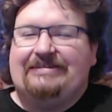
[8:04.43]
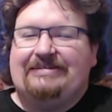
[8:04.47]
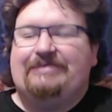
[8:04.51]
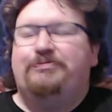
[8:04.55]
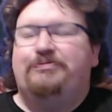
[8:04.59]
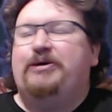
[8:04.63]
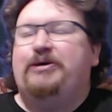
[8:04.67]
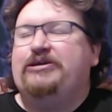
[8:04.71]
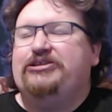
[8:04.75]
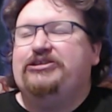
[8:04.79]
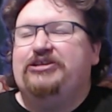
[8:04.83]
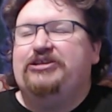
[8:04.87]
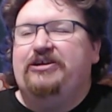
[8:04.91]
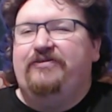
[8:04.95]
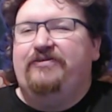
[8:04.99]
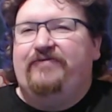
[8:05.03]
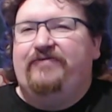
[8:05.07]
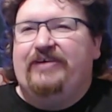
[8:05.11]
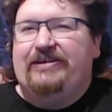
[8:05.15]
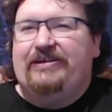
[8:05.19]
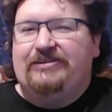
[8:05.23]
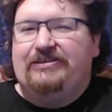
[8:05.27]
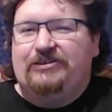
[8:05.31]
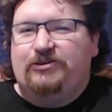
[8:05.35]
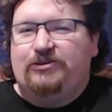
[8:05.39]
special
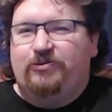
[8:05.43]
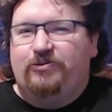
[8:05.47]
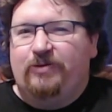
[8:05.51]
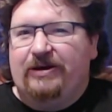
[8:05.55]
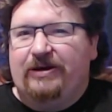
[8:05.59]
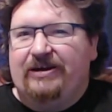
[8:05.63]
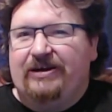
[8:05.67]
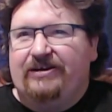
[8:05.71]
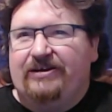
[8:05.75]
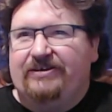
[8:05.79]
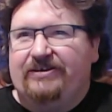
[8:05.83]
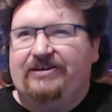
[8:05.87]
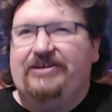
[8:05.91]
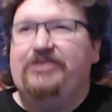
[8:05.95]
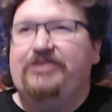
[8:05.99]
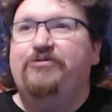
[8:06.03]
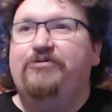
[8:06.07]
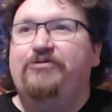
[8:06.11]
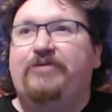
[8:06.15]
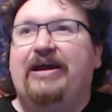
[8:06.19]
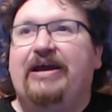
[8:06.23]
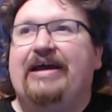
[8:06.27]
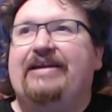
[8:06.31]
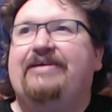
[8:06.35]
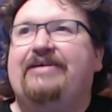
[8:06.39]
events where
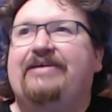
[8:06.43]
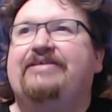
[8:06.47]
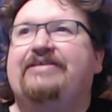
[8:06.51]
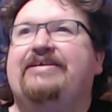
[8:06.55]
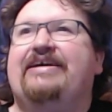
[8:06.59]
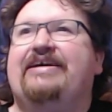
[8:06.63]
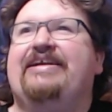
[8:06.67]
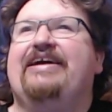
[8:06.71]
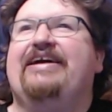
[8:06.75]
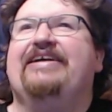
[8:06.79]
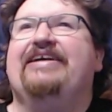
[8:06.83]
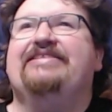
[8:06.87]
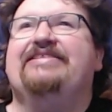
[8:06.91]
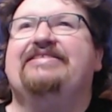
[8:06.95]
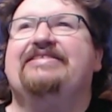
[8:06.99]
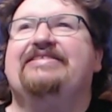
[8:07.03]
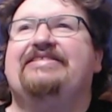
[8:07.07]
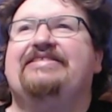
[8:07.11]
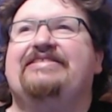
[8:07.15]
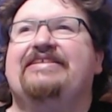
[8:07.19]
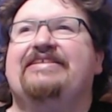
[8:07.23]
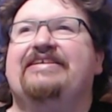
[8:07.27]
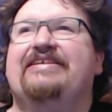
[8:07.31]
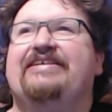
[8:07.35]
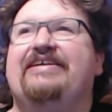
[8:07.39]
you cannot get
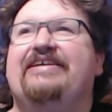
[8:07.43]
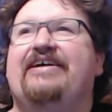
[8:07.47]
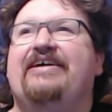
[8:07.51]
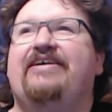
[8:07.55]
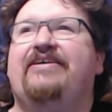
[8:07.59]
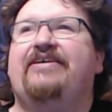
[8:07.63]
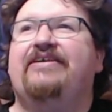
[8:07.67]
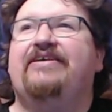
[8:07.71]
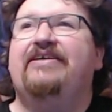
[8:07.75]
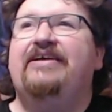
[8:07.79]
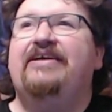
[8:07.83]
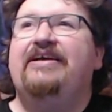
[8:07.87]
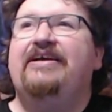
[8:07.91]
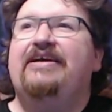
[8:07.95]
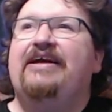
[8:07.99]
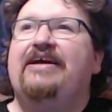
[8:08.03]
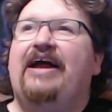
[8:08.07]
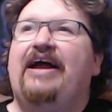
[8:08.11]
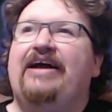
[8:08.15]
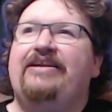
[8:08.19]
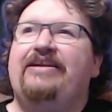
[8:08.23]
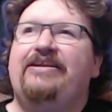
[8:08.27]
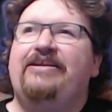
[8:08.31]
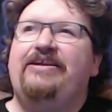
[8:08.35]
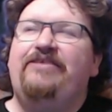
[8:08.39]
access to the car,
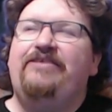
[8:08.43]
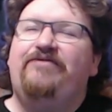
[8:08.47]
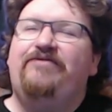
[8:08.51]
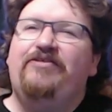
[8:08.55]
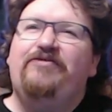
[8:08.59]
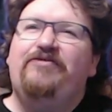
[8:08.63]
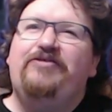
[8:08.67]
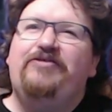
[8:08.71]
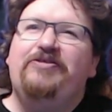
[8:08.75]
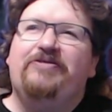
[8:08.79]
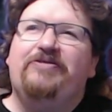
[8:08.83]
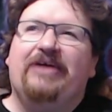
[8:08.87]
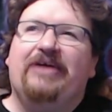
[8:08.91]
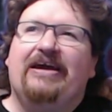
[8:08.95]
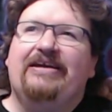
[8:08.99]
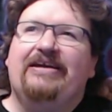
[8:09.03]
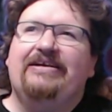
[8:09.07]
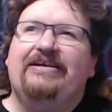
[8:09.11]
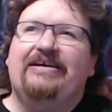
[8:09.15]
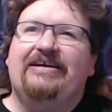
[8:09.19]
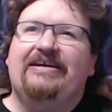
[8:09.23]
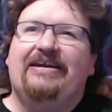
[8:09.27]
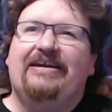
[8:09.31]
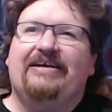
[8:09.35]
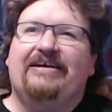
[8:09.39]
and then even if you
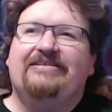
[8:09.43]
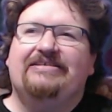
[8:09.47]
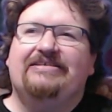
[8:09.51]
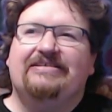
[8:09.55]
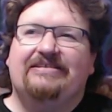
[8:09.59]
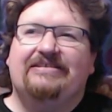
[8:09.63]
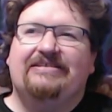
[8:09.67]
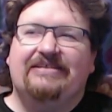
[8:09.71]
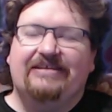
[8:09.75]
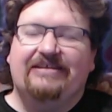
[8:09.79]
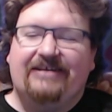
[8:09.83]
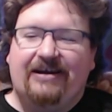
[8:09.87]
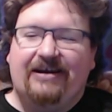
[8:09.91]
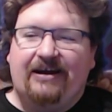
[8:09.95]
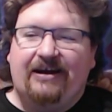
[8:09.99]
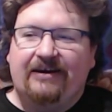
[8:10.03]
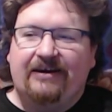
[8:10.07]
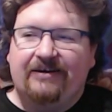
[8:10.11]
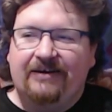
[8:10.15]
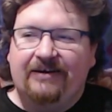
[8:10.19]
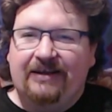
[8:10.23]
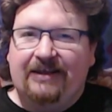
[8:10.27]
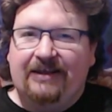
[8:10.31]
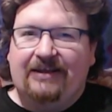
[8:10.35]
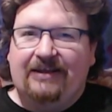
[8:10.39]
can get access to the
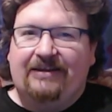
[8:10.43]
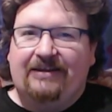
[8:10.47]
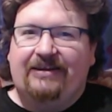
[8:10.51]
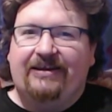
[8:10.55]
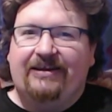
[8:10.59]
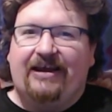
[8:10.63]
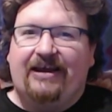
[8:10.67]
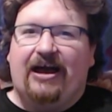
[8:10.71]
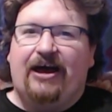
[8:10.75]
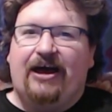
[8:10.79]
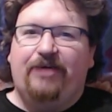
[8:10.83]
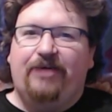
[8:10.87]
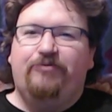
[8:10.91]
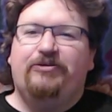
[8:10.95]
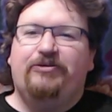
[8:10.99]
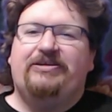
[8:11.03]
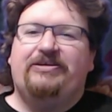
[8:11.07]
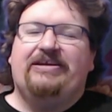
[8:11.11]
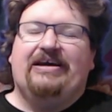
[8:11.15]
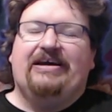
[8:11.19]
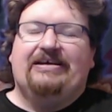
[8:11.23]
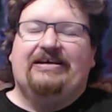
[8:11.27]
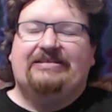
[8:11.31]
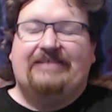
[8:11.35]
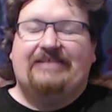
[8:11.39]
car, like, I
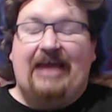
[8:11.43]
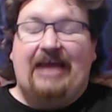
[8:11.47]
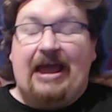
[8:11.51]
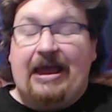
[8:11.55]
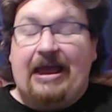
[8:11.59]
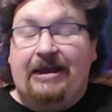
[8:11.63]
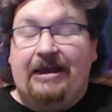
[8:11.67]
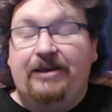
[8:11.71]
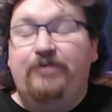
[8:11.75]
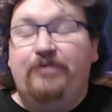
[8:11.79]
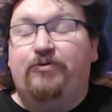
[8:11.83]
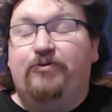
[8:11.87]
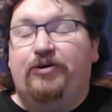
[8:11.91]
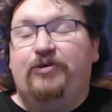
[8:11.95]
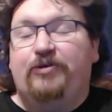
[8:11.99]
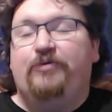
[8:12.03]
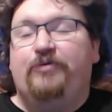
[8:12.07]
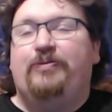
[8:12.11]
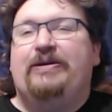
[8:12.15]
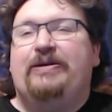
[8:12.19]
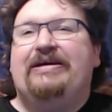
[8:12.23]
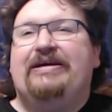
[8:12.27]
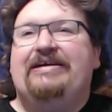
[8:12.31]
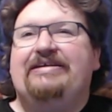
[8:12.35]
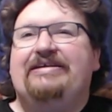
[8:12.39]
would task anyone
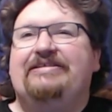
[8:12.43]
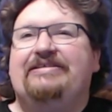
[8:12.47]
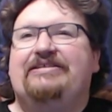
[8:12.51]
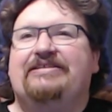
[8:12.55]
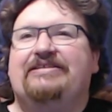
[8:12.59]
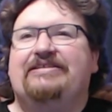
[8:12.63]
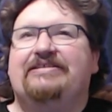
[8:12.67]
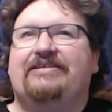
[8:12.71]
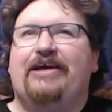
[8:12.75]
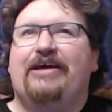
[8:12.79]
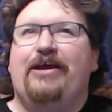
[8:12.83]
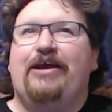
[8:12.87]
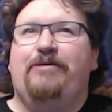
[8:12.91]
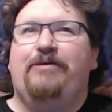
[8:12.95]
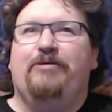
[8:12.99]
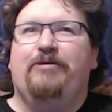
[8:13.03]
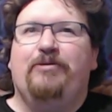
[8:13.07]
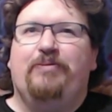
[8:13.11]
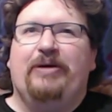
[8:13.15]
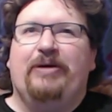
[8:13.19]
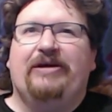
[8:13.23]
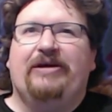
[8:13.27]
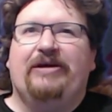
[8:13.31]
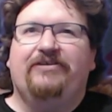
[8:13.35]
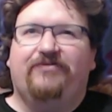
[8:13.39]
who plays this game
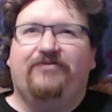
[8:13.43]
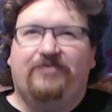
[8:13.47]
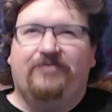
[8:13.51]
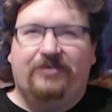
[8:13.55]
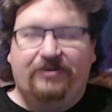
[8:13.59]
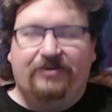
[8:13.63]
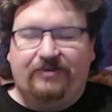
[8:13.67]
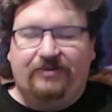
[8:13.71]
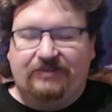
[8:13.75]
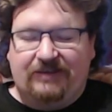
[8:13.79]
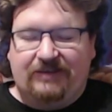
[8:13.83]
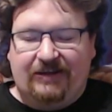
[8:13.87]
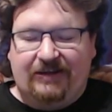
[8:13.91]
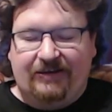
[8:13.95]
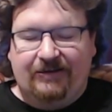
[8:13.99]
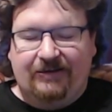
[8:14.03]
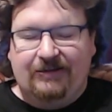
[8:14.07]
and pays for it and goes